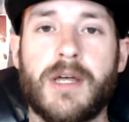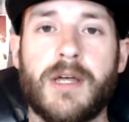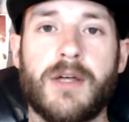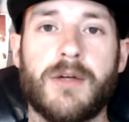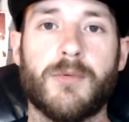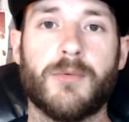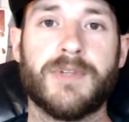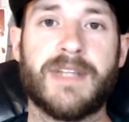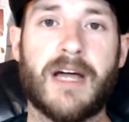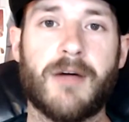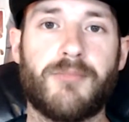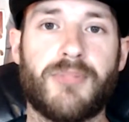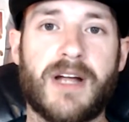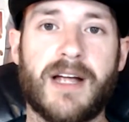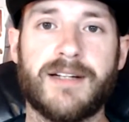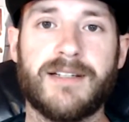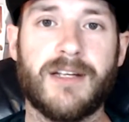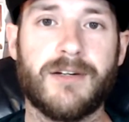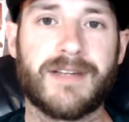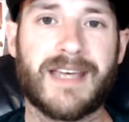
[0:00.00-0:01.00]
Well, now
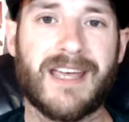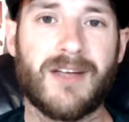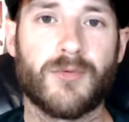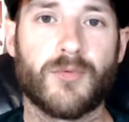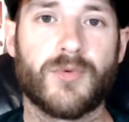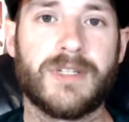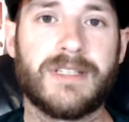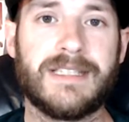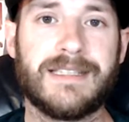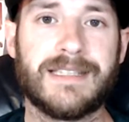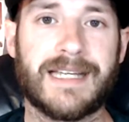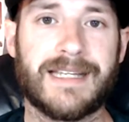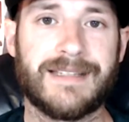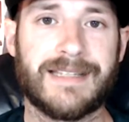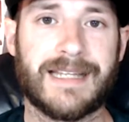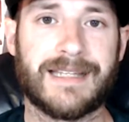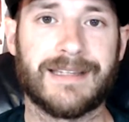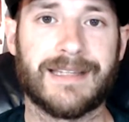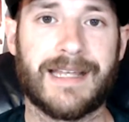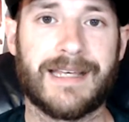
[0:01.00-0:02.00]
Prachnio can't really
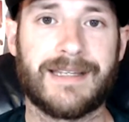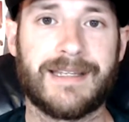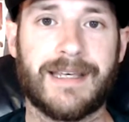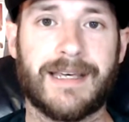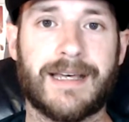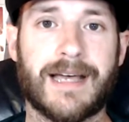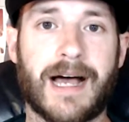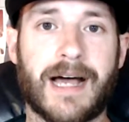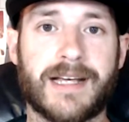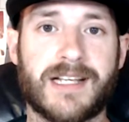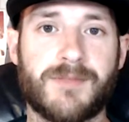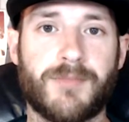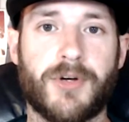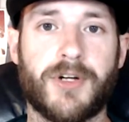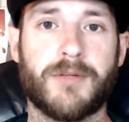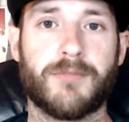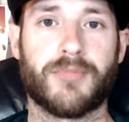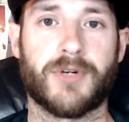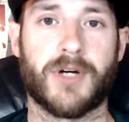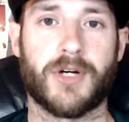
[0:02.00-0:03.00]
land that leg kick. Ike's
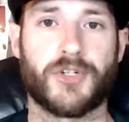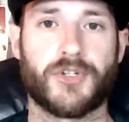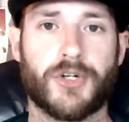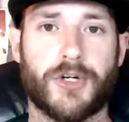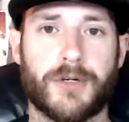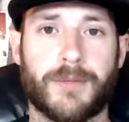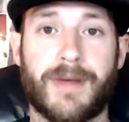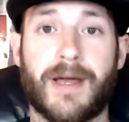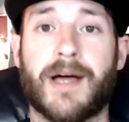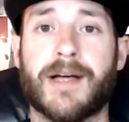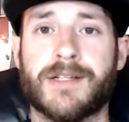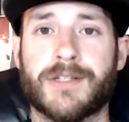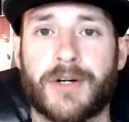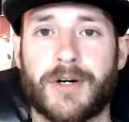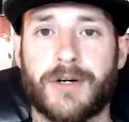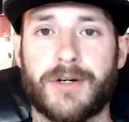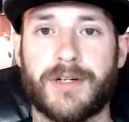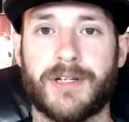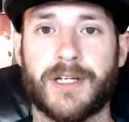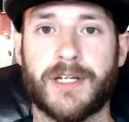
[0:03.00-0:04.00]
putting pressure on him. Ike's
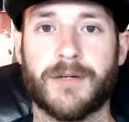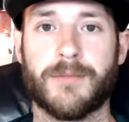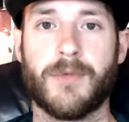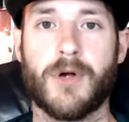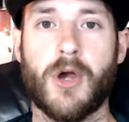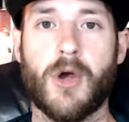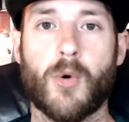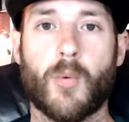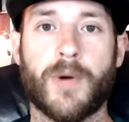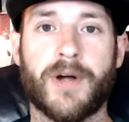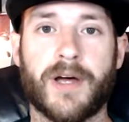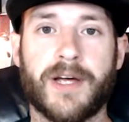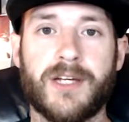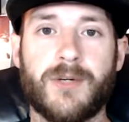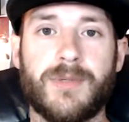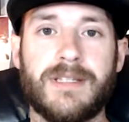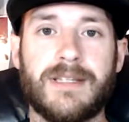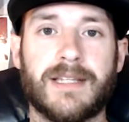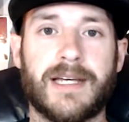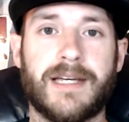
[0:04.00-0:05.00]
hurting him. When Ike
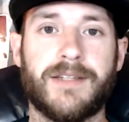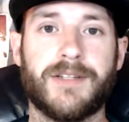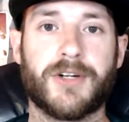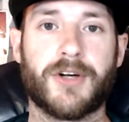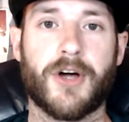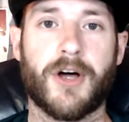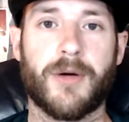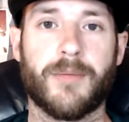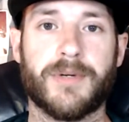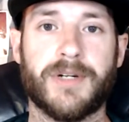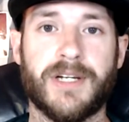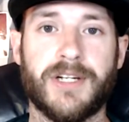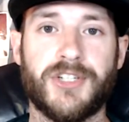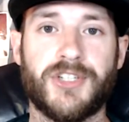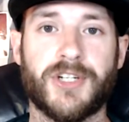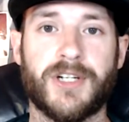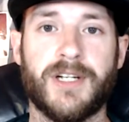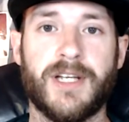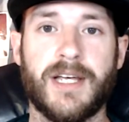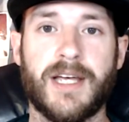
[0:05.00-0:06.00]
would land the
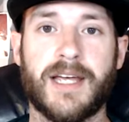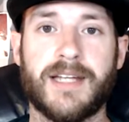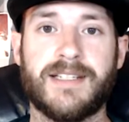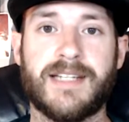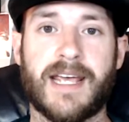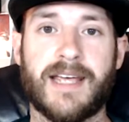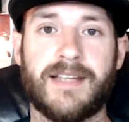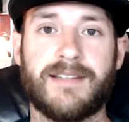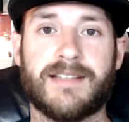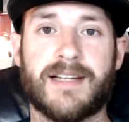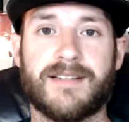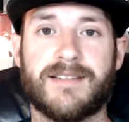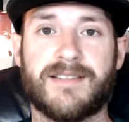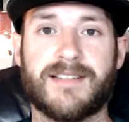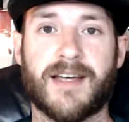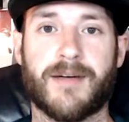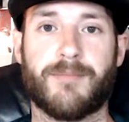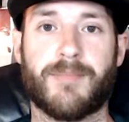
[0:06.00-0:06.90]
combination and take that step